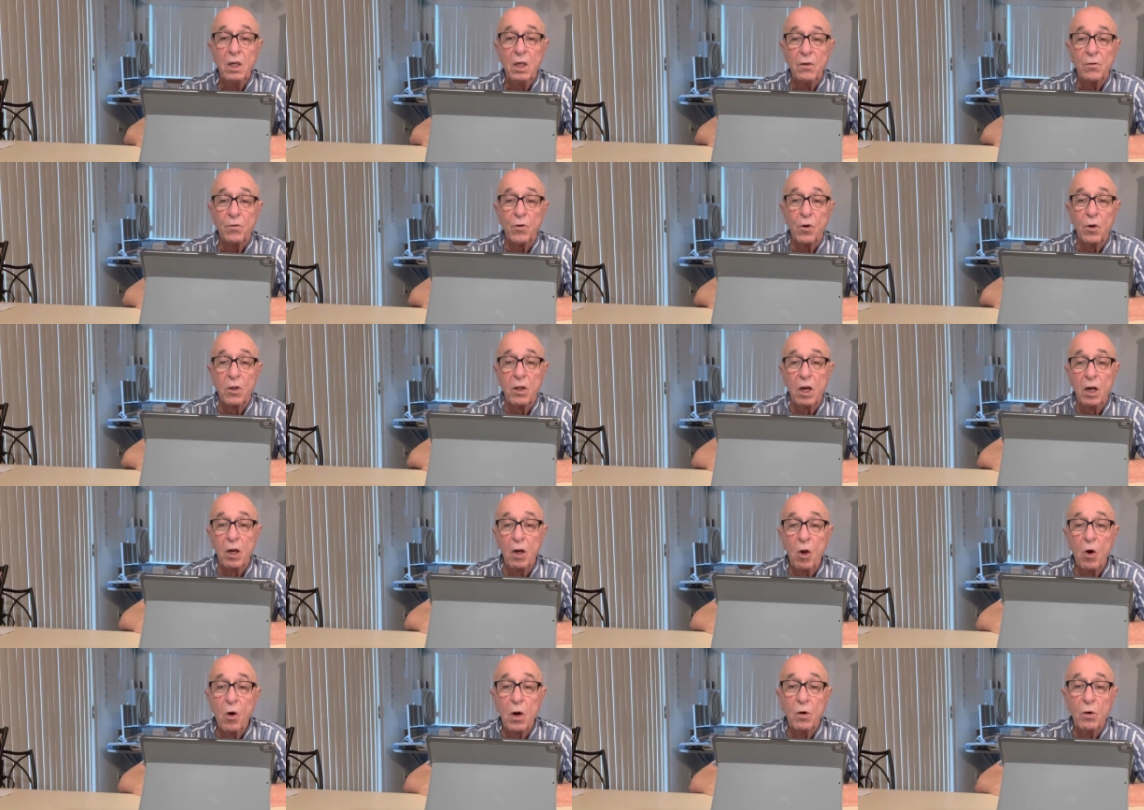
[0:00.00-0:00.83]
For the
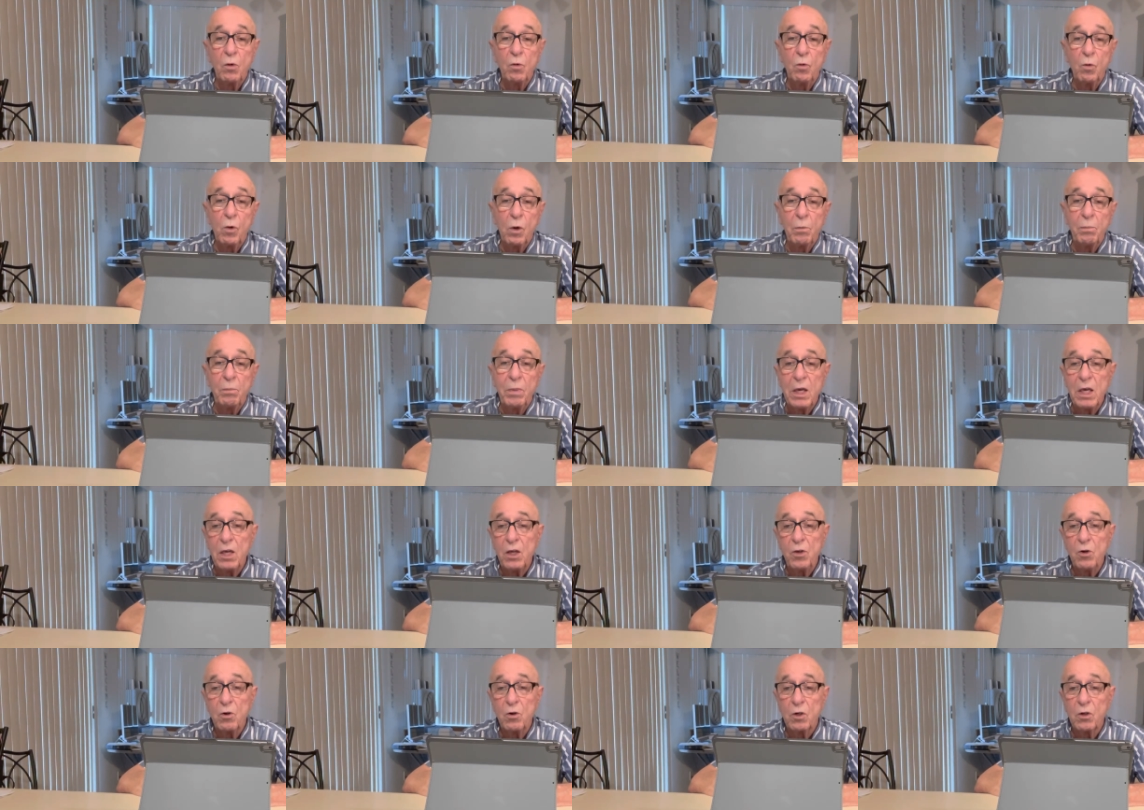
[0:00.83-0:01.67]
Lord will be
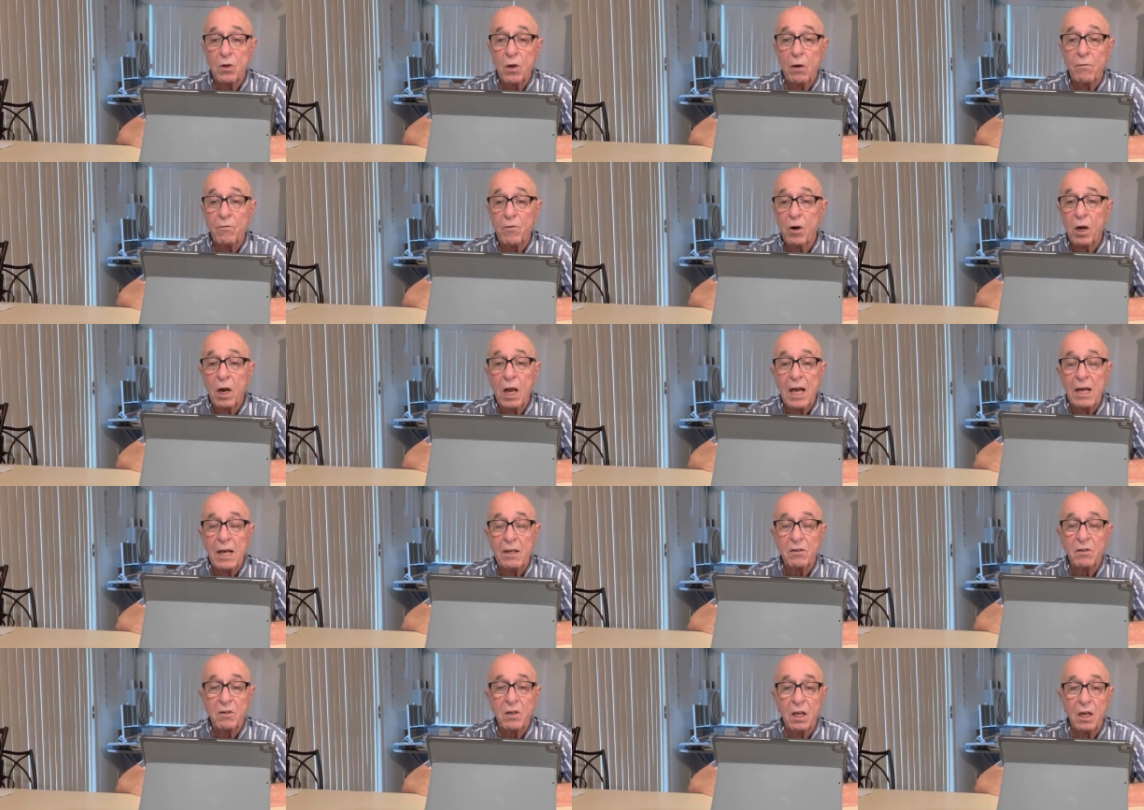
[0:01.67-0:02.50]
your
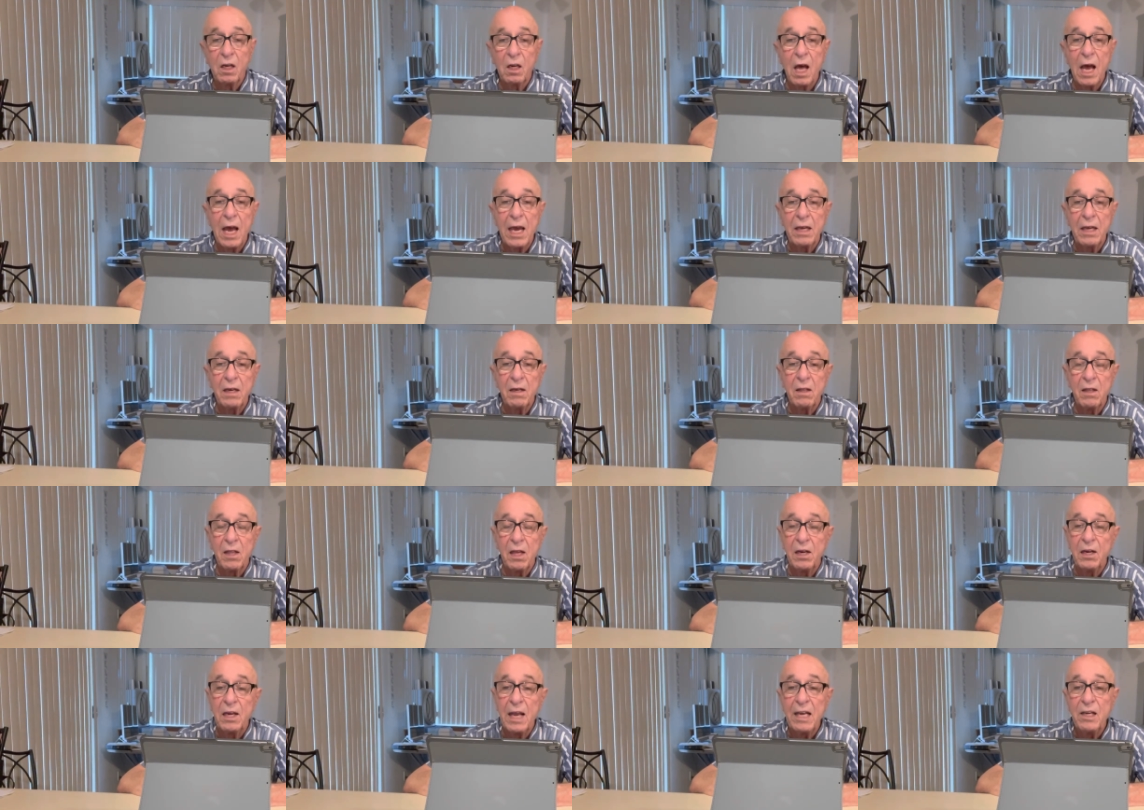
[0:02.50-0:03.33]
everlasting light, and
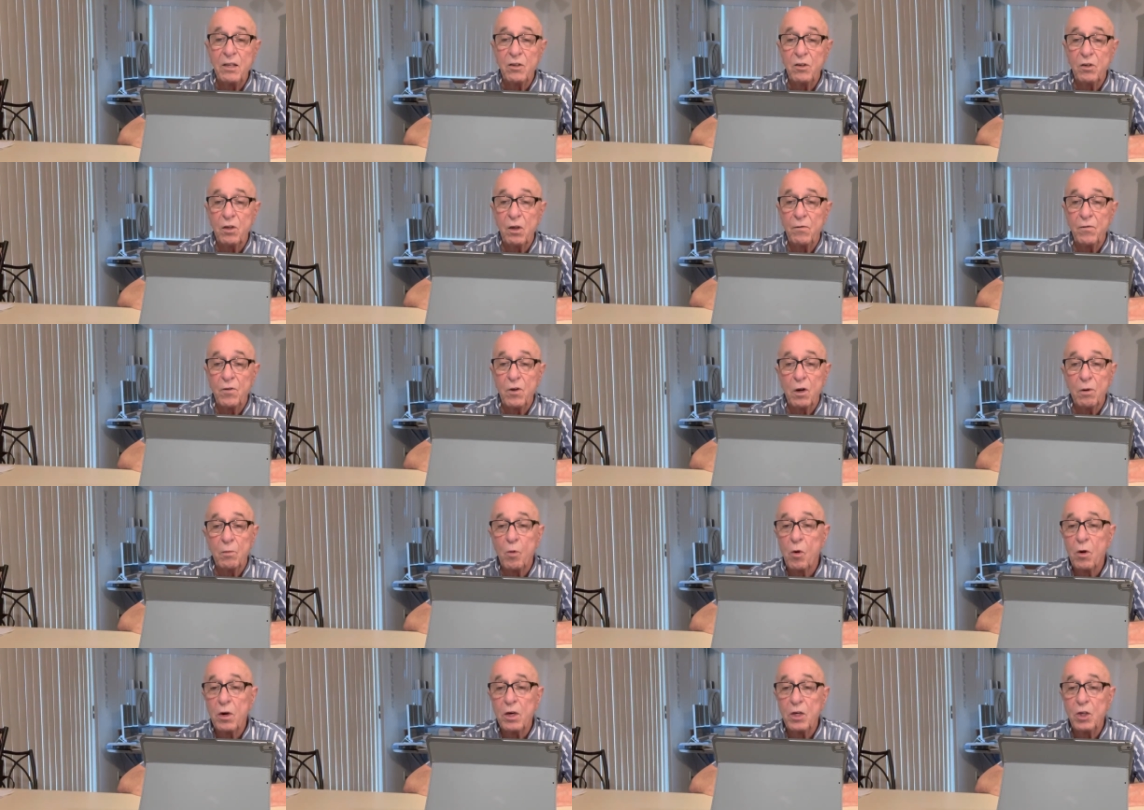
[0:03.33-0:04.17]
the days of your
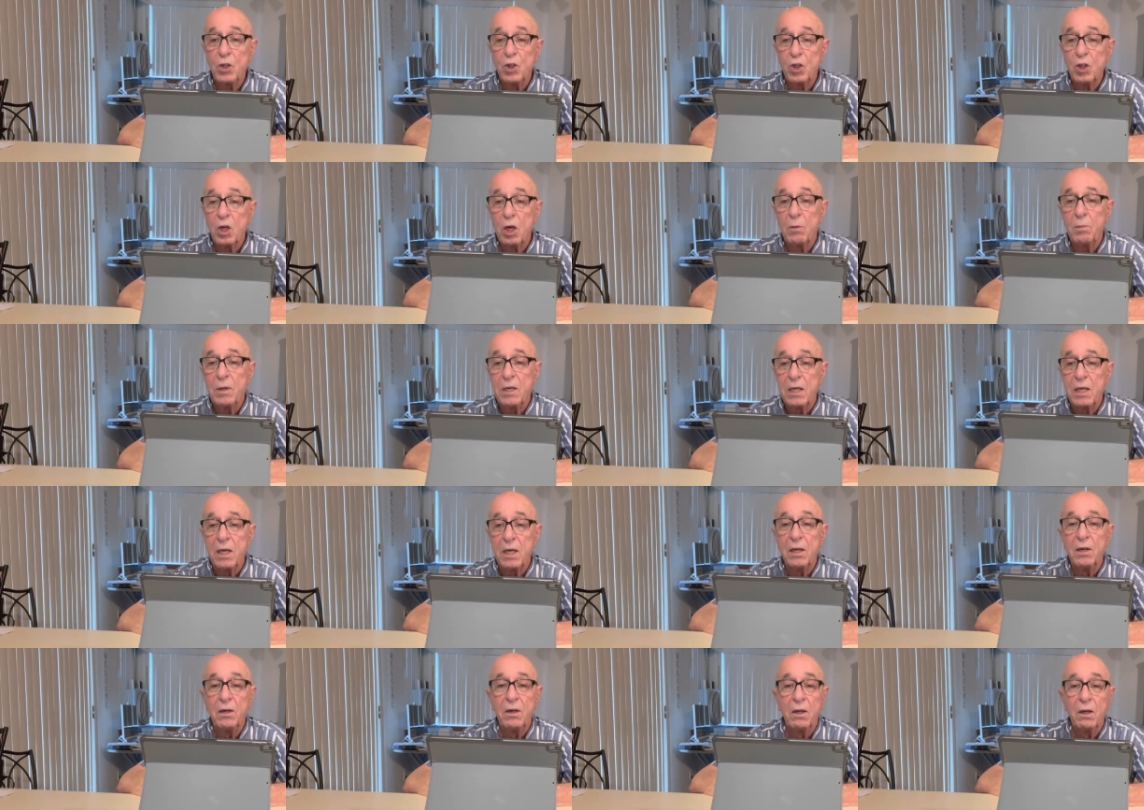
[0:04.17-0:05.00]
mourning shall be
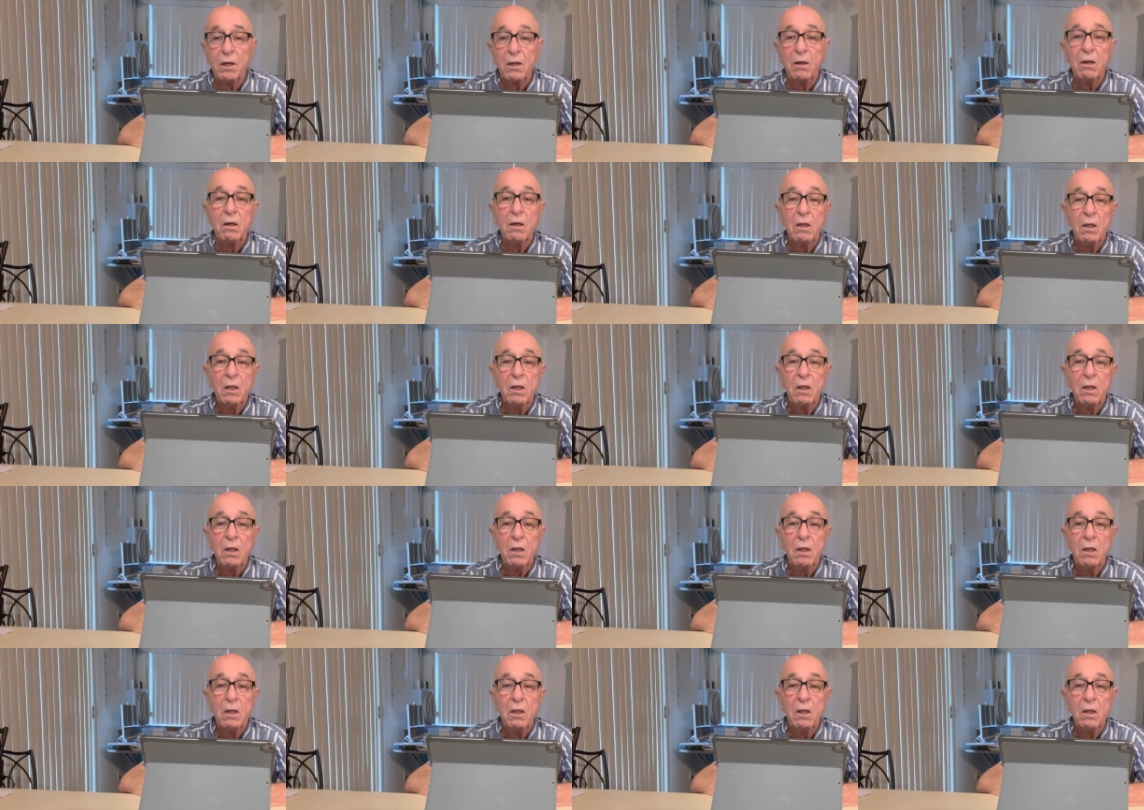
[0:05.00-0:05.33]
ended.